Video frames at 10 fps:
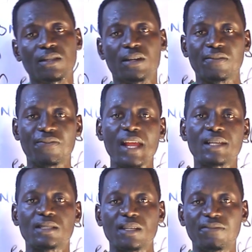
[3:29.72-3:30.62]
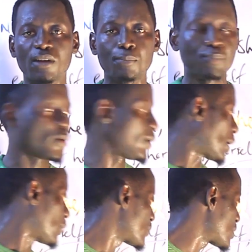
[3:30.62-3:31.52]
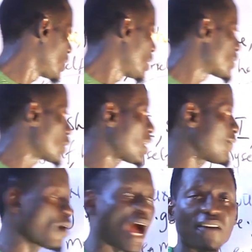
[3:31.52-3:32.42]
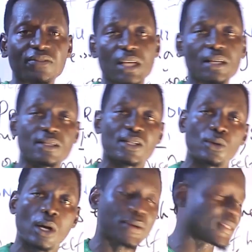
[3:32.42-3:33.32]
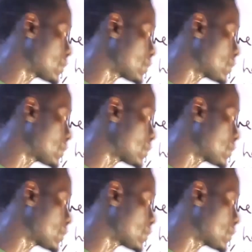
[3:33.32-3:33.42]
in the reflexive pronouns. So if you have this, you are good